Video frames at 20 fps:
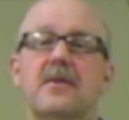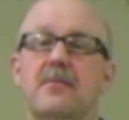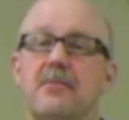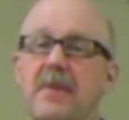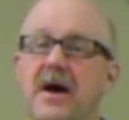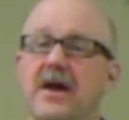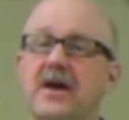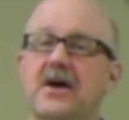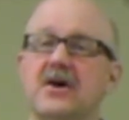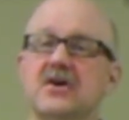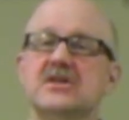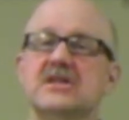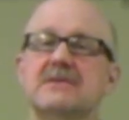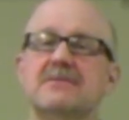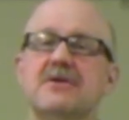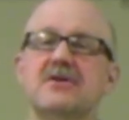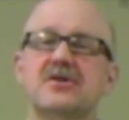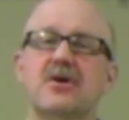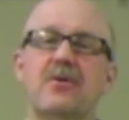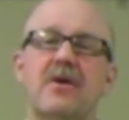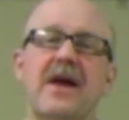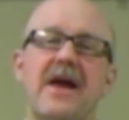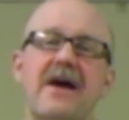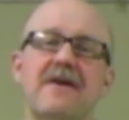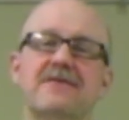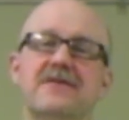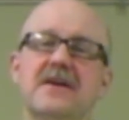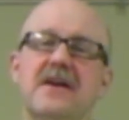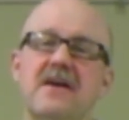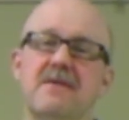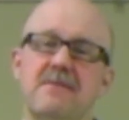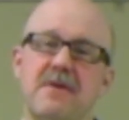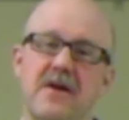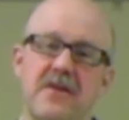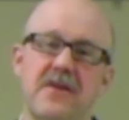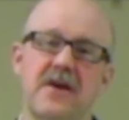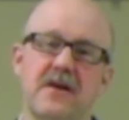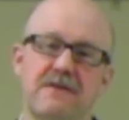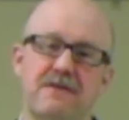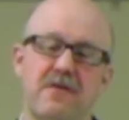my customers only have to give me
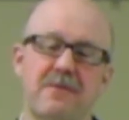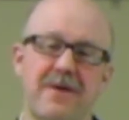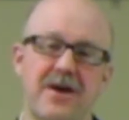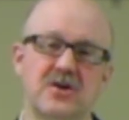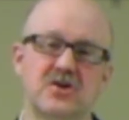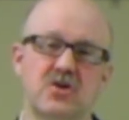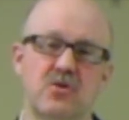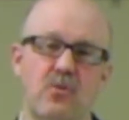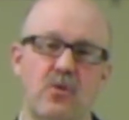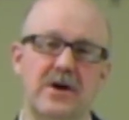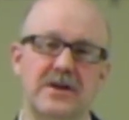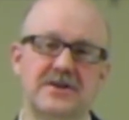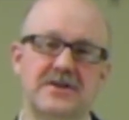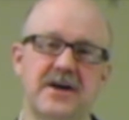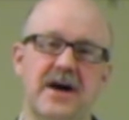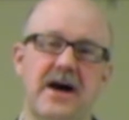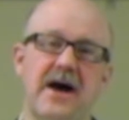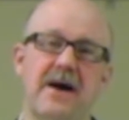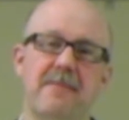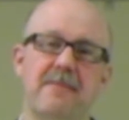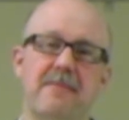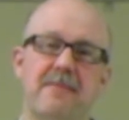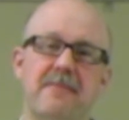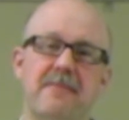the information one time.